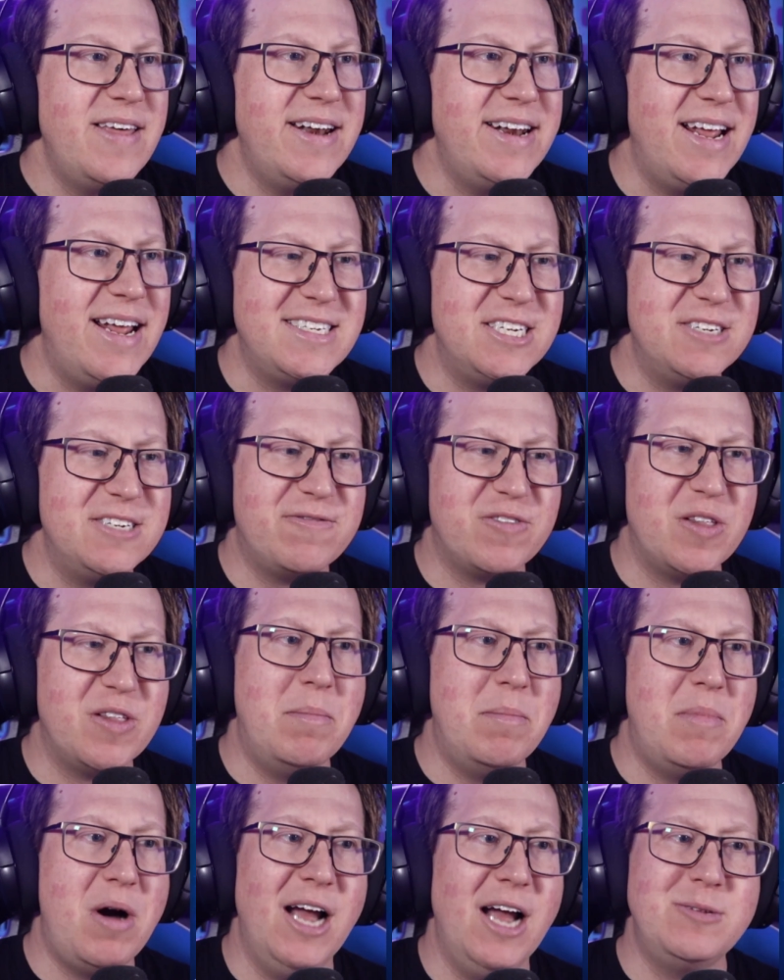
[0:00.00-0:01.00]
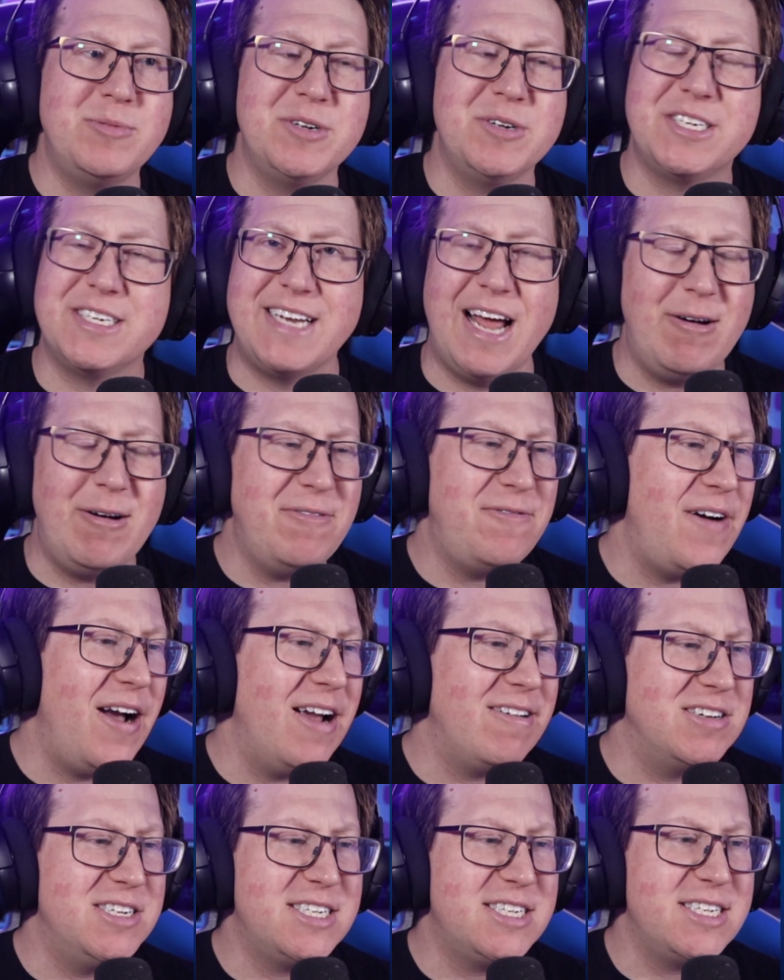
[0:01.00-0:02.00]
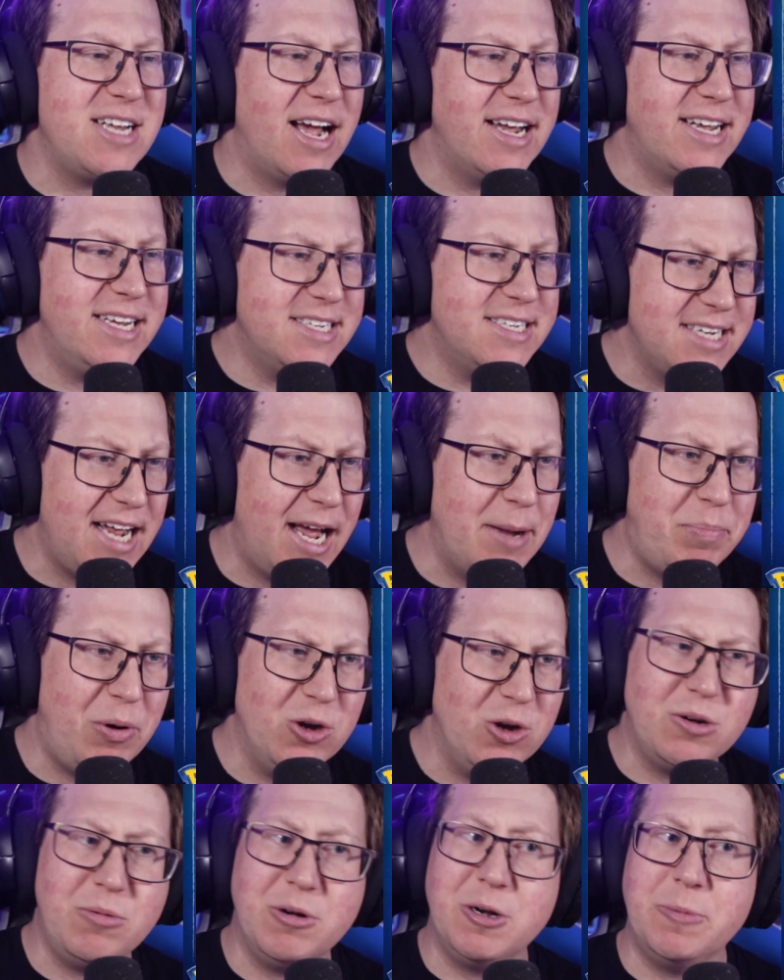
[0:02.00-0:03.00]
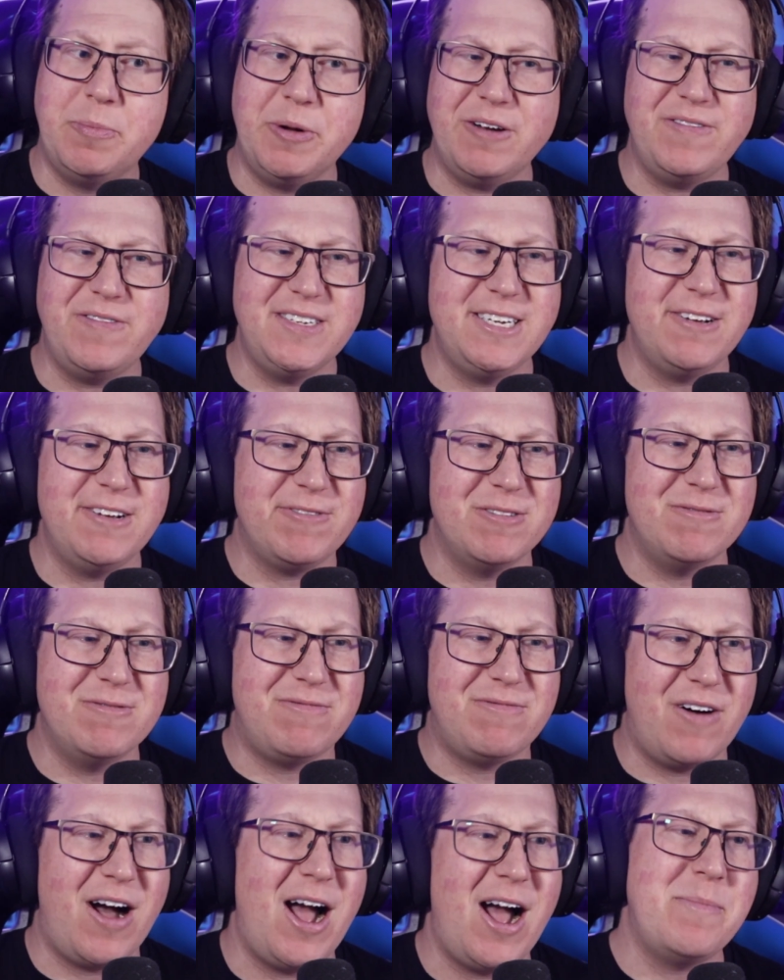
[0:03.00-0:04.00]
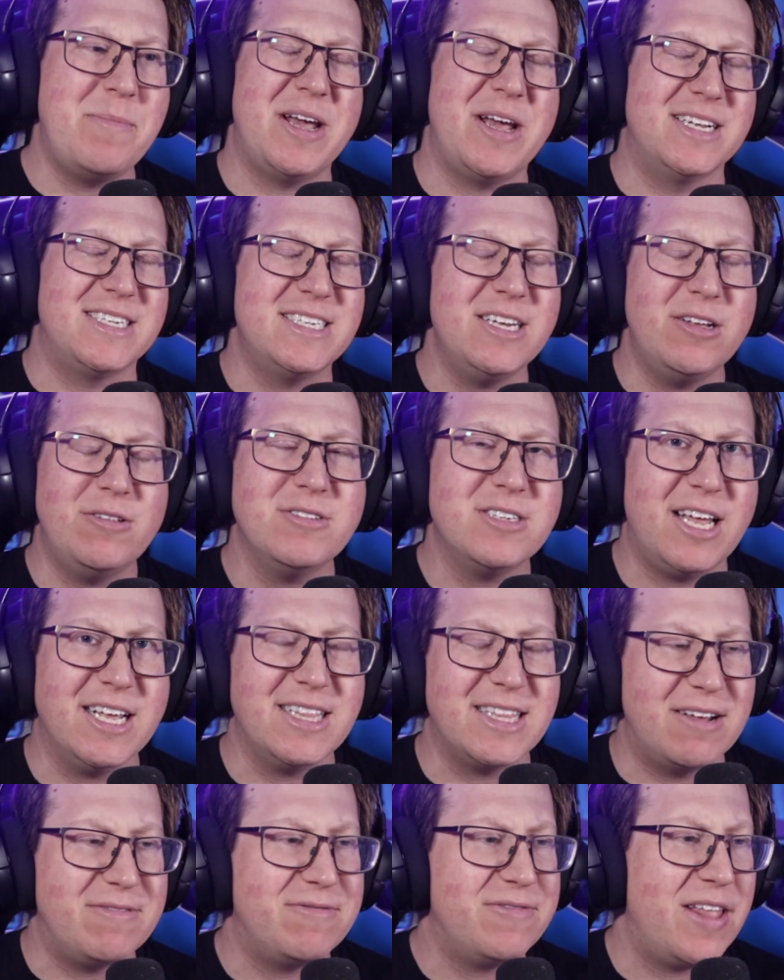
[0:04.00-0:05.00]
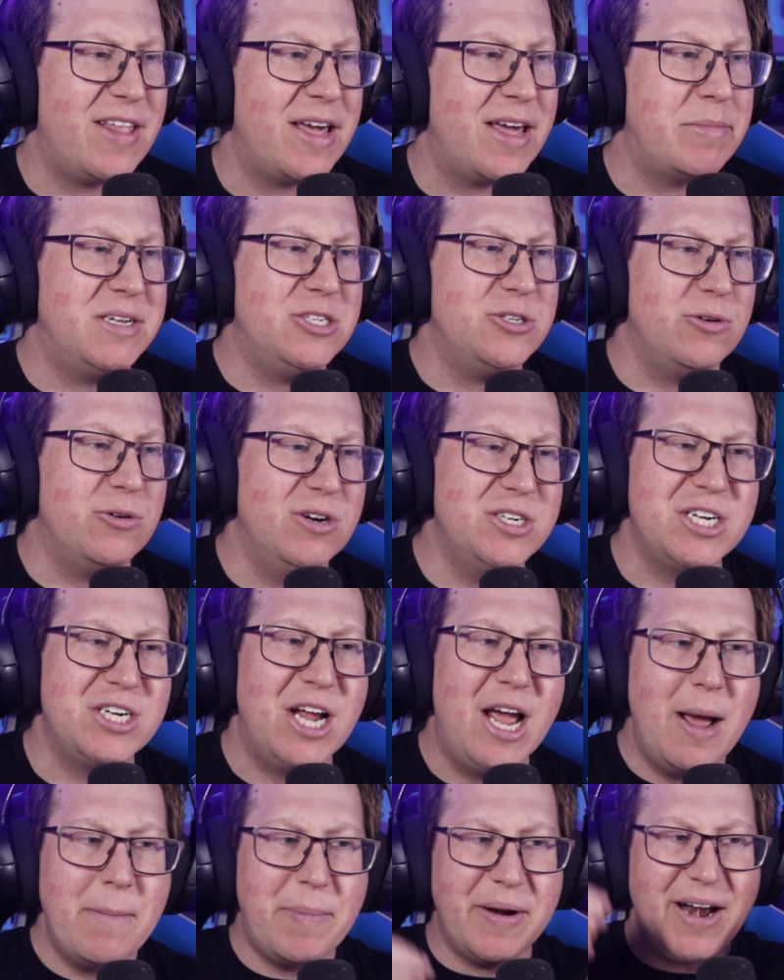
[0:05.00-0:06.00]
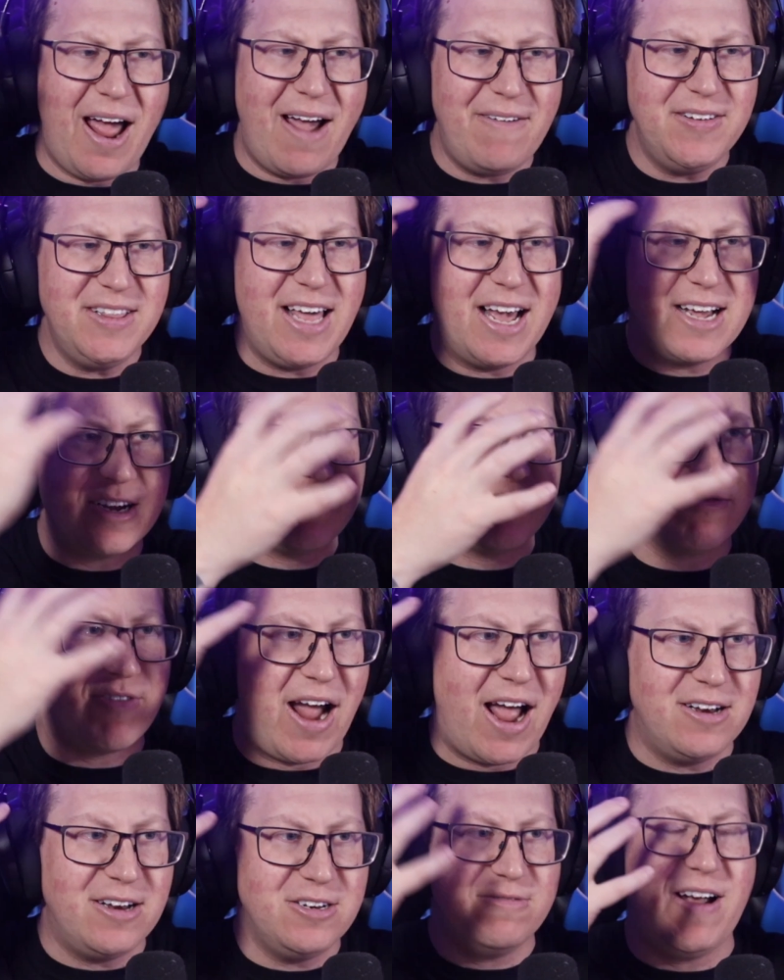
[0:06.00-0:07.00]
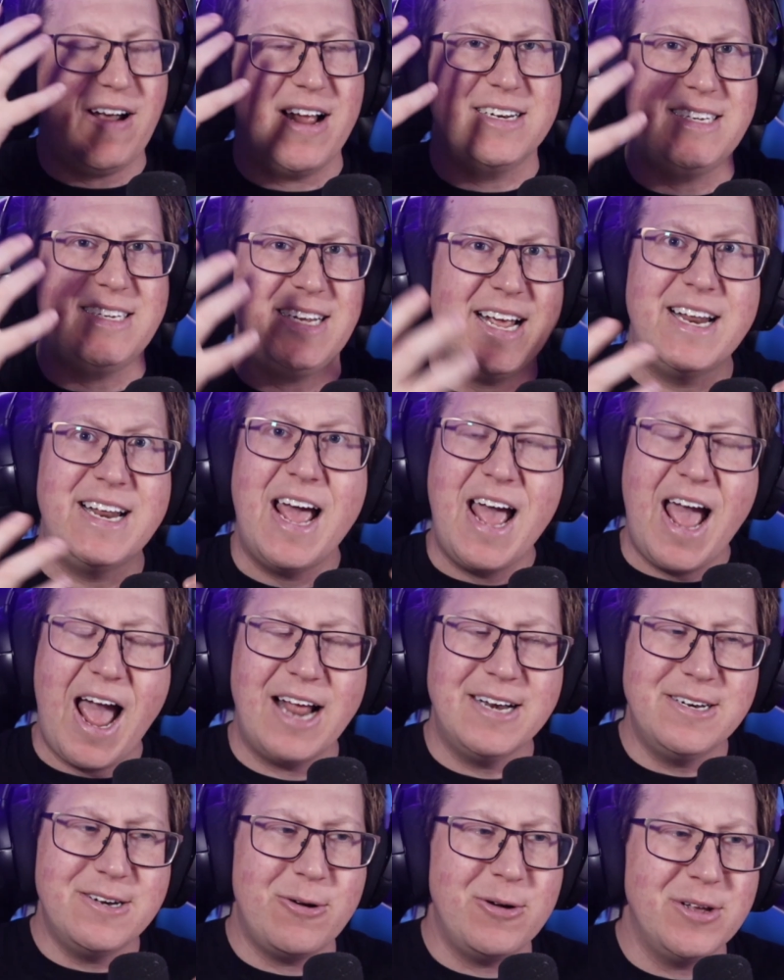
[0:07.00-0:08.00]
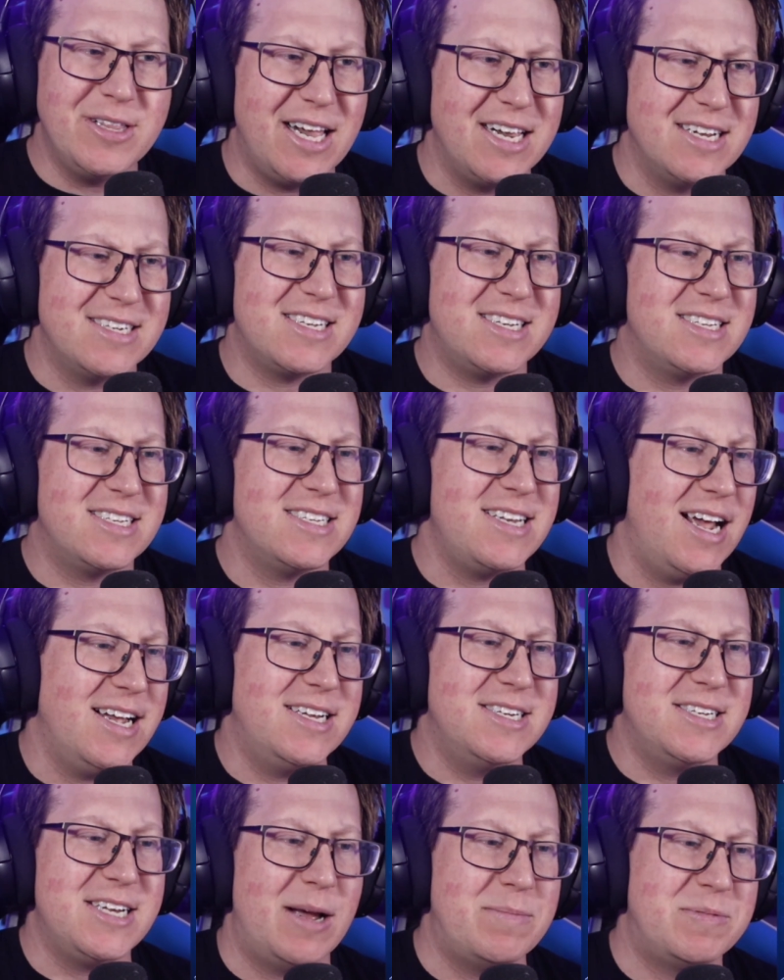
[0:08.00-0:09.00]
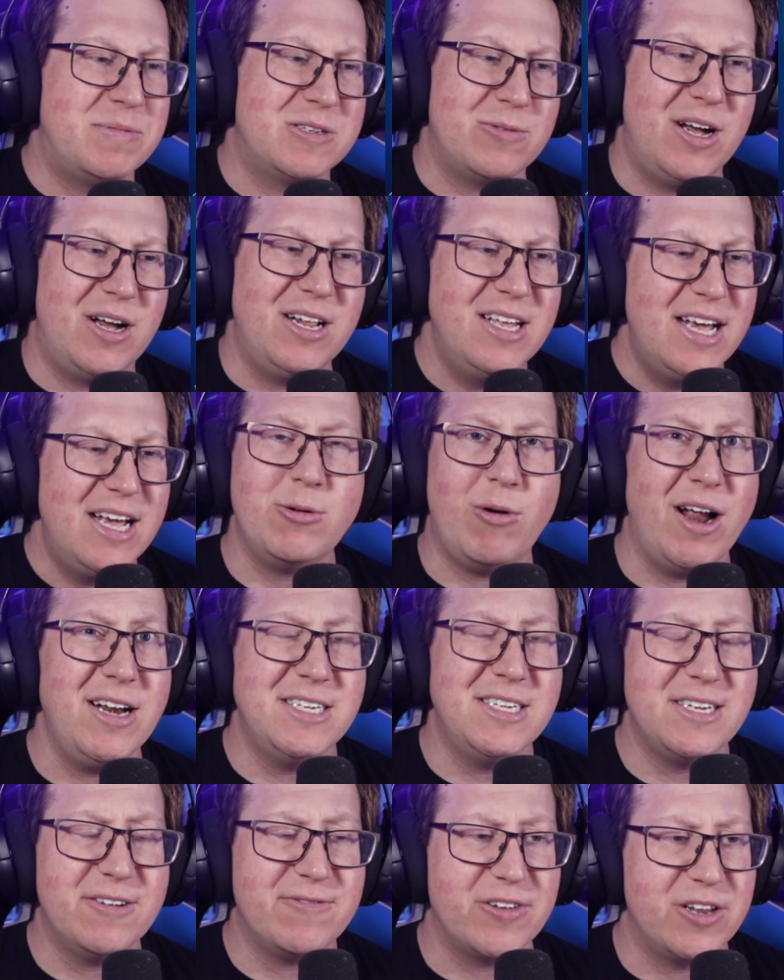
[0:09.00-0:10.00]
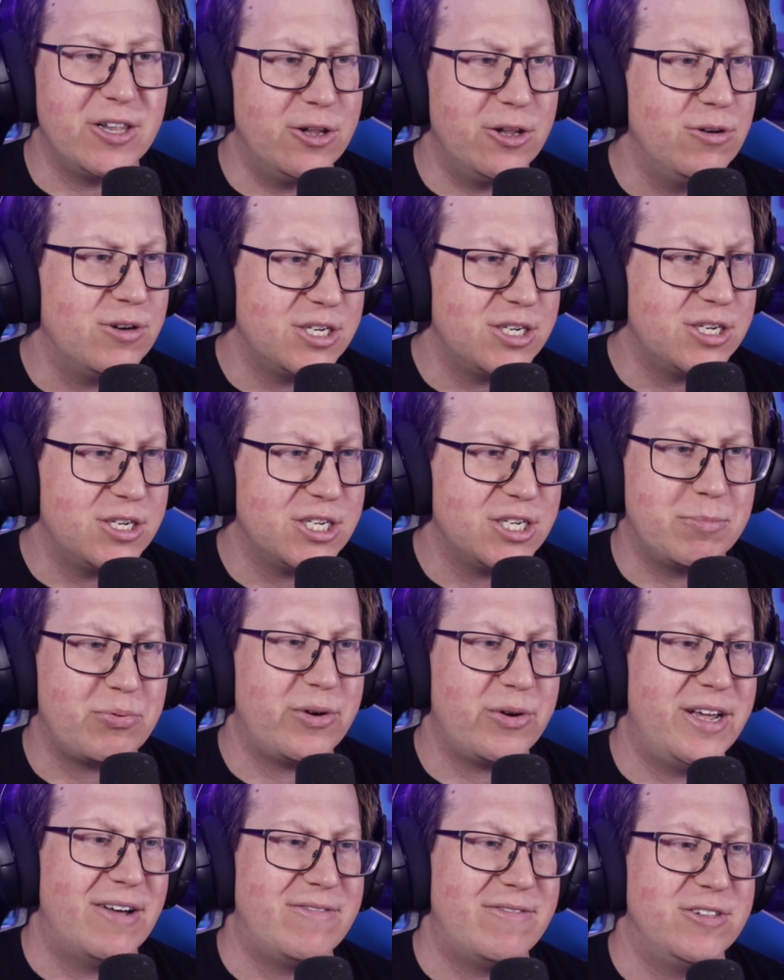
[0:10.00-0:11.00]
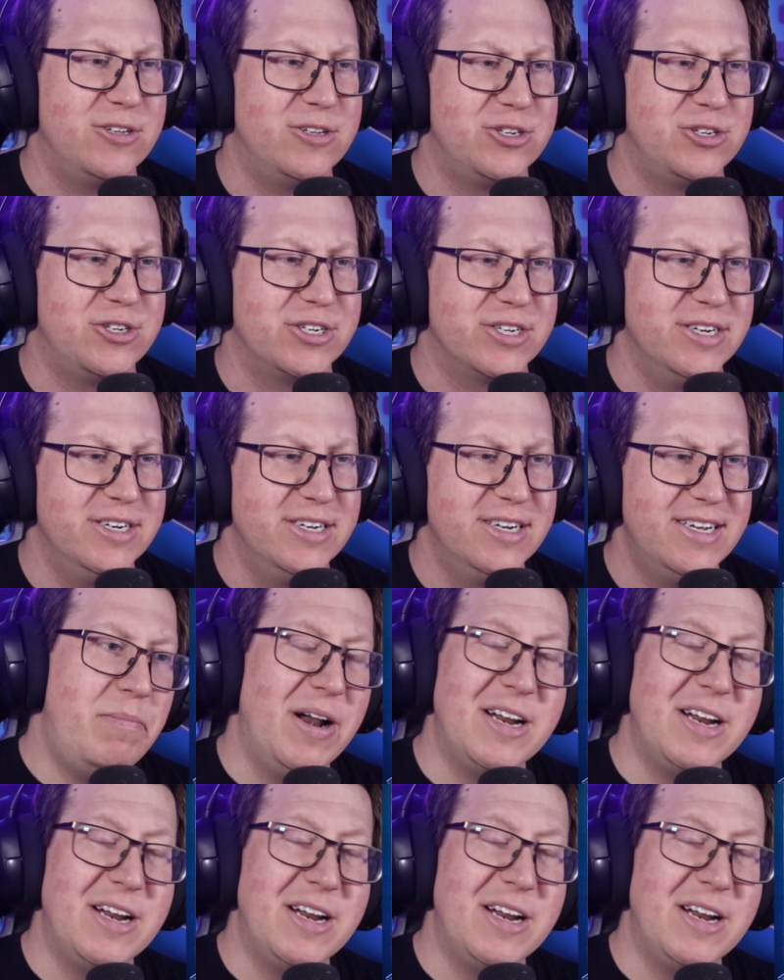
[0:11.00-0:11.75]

Then next is Flamind, which is now a fire and psychic type Pokemon. A bit of a different vibe here. Still looks like that flaming torch, but having that crown around its head and knowing that it's the psychic type as well, quite a different look to the pre-evolution.